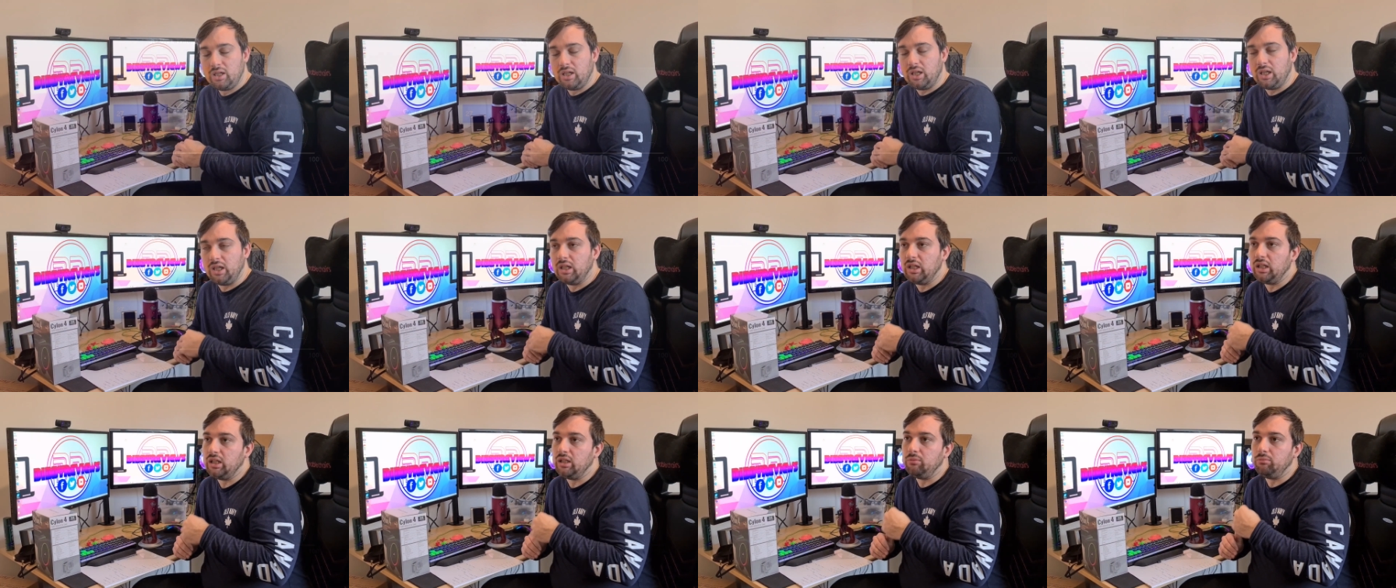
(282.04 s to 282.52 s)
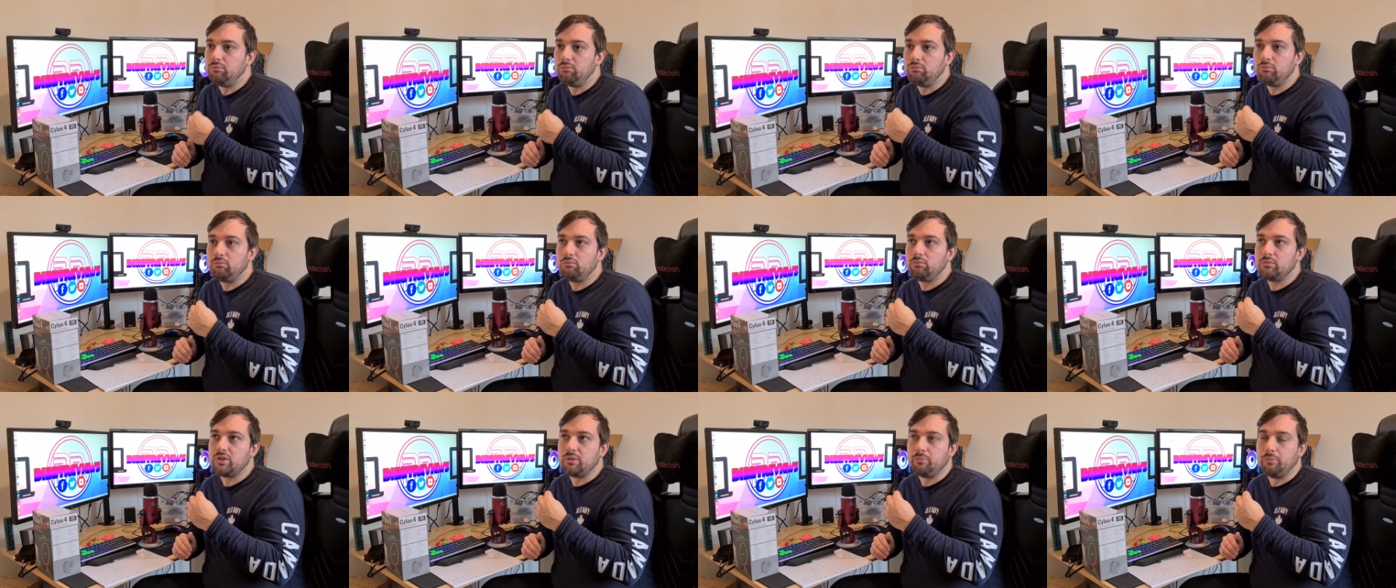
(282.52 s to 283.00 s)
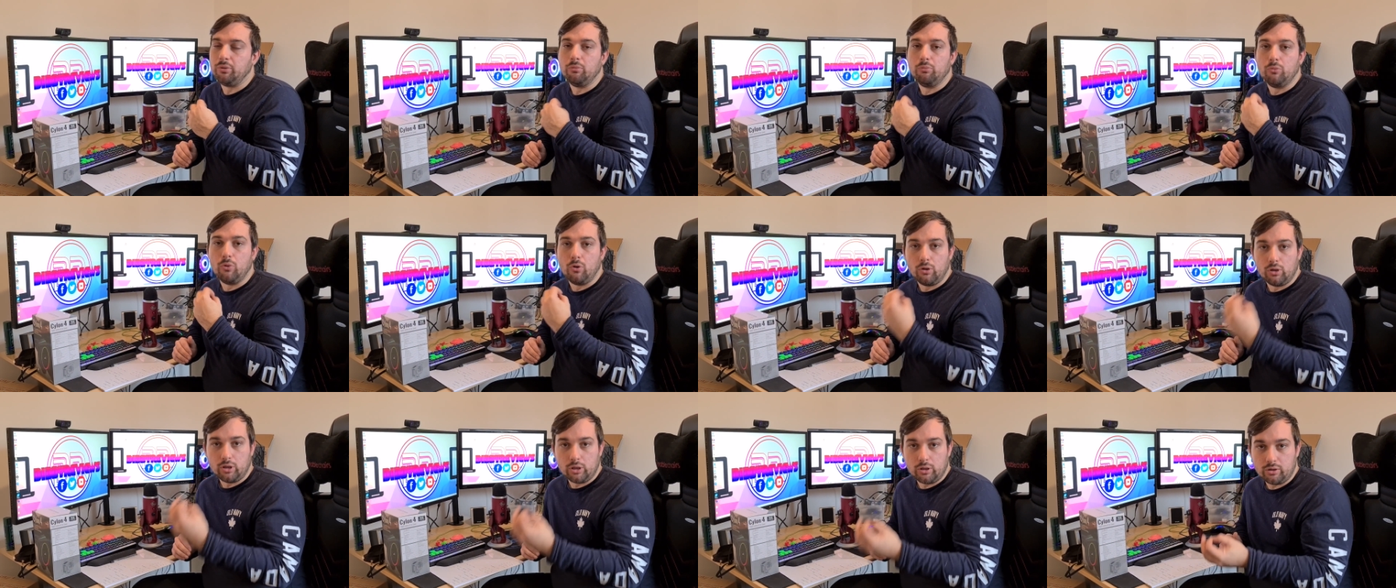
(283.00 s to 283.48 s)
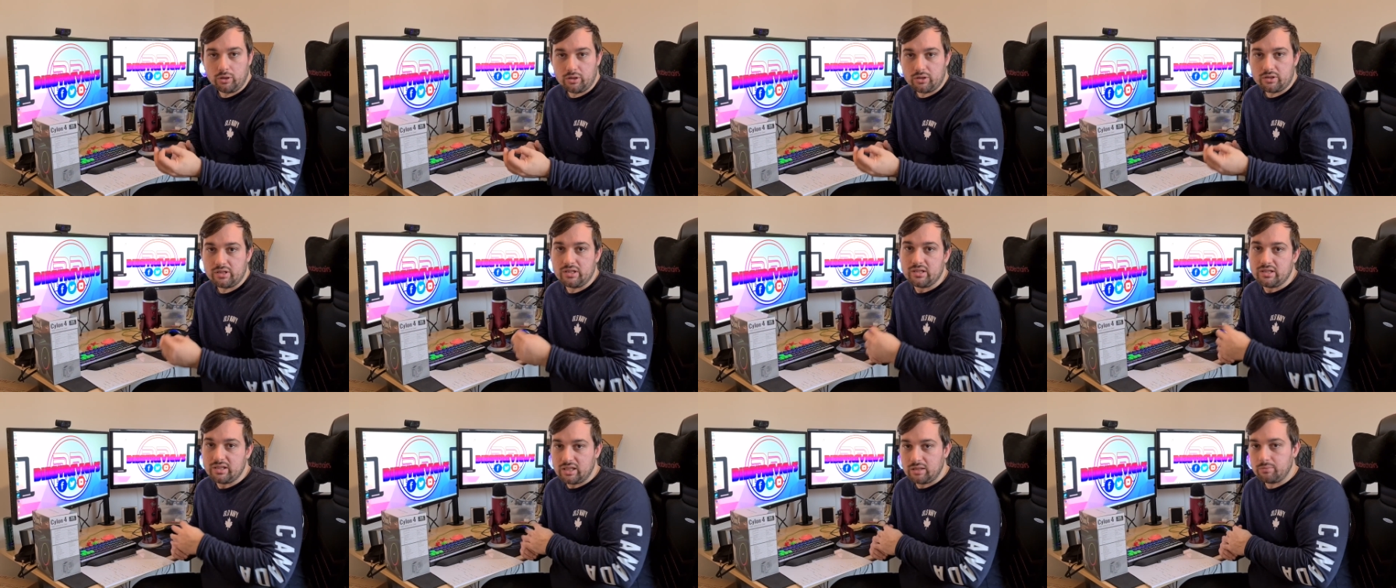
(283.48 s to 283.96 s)
um, to put more load
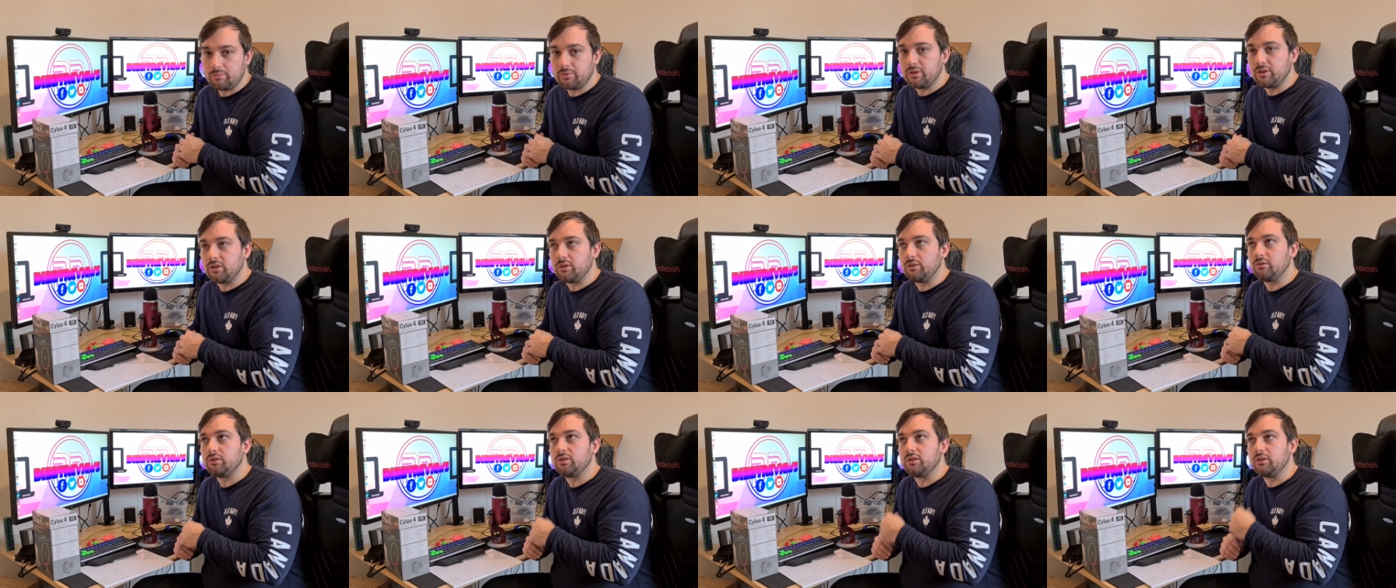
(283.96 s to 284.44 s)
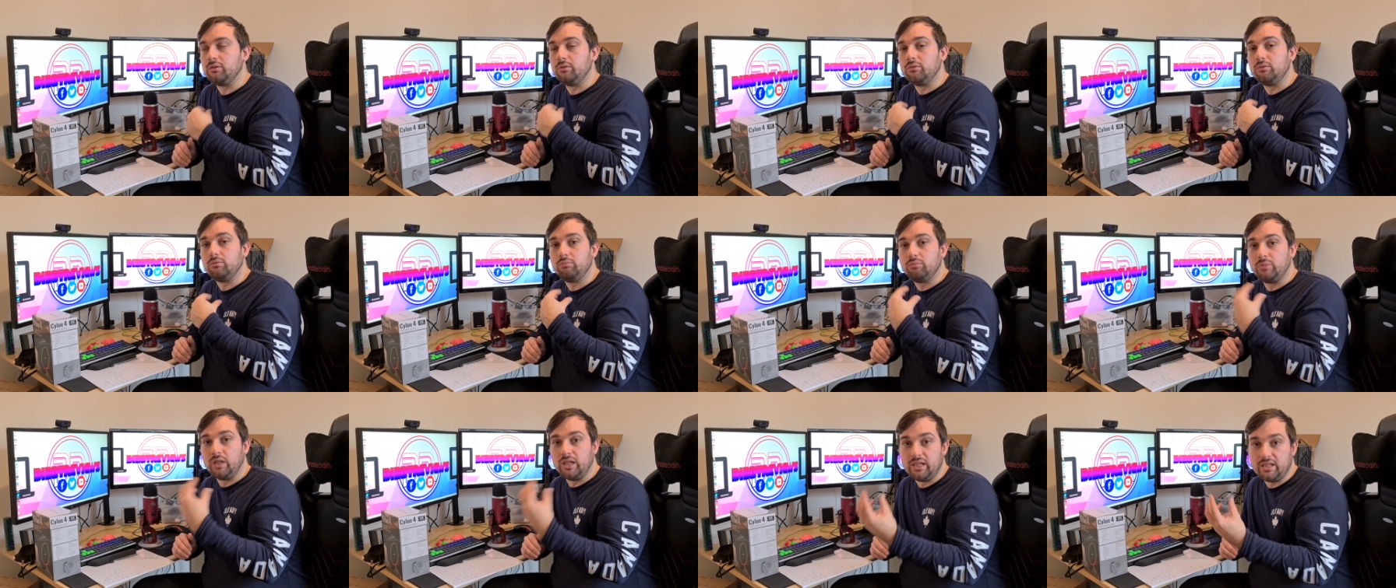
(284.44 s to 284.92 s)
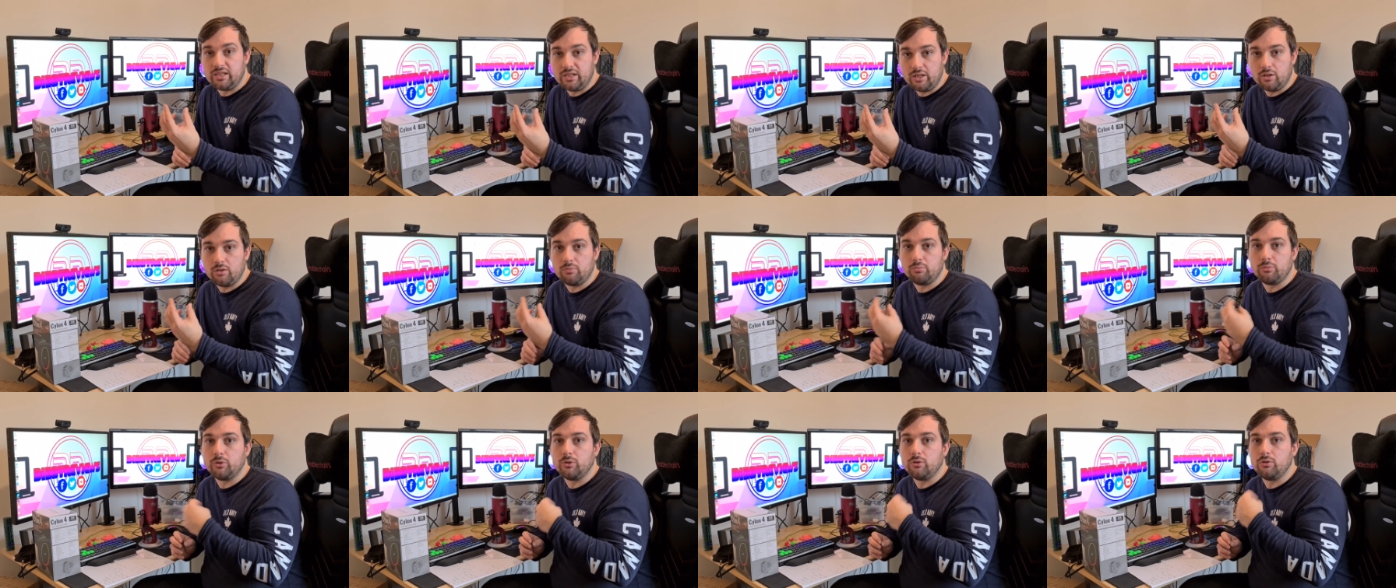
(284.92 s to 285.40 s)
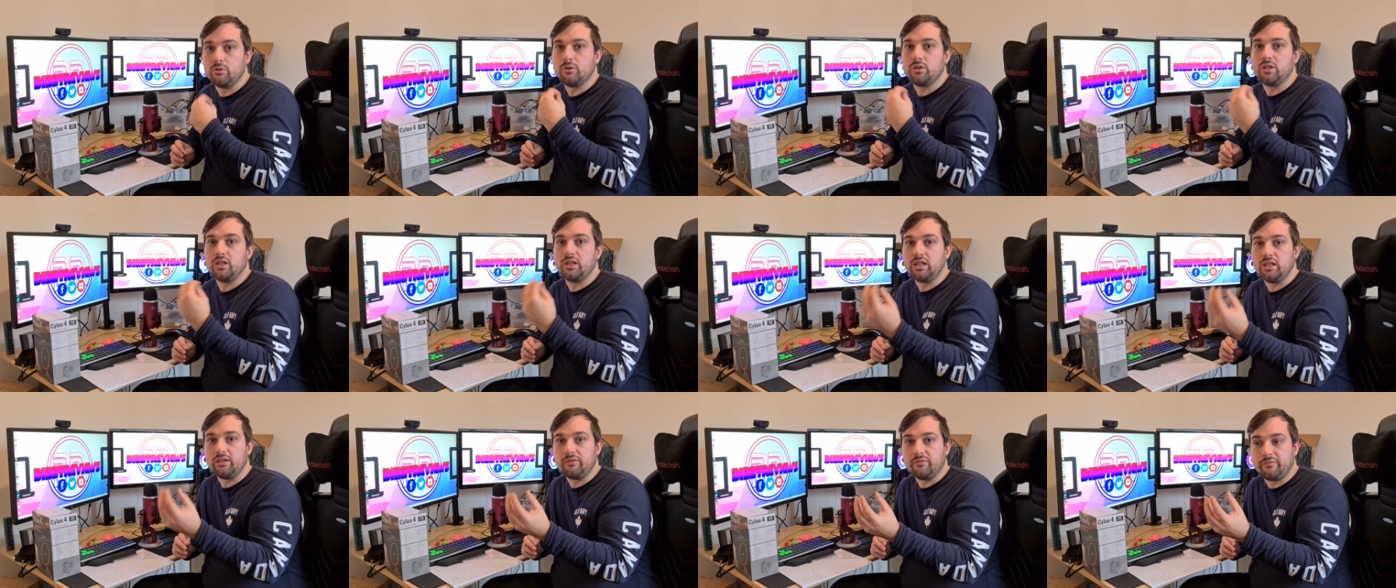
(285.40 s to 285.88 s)
onto the CPU to heat it up more
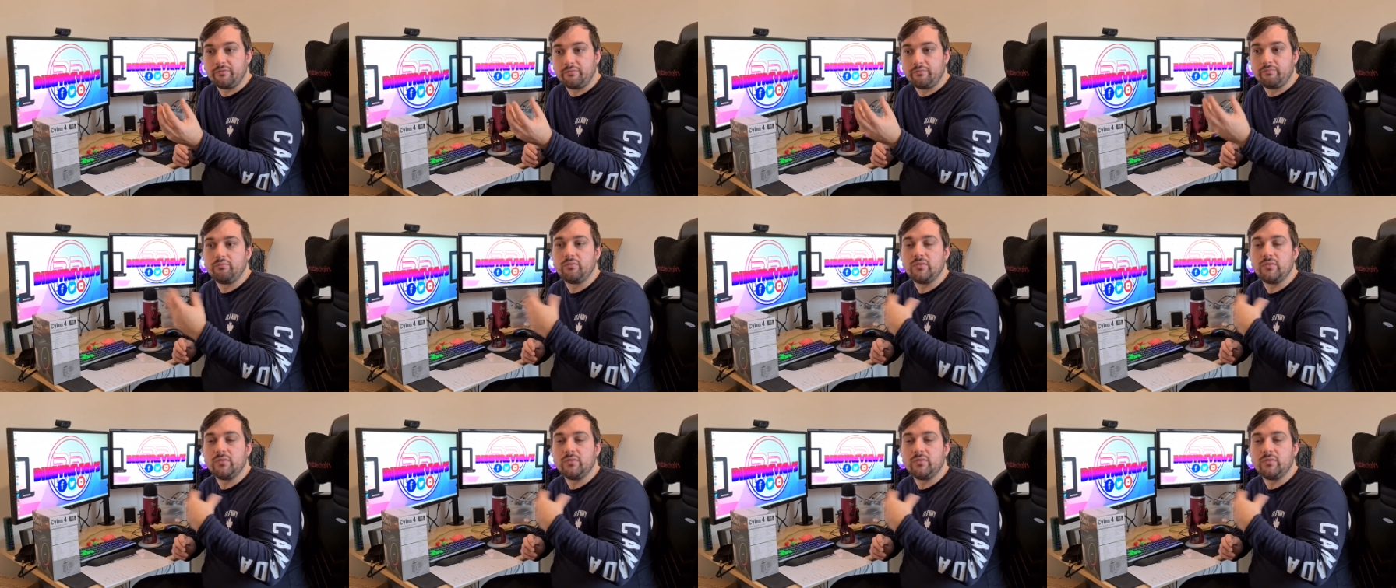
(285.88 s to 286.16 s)
and give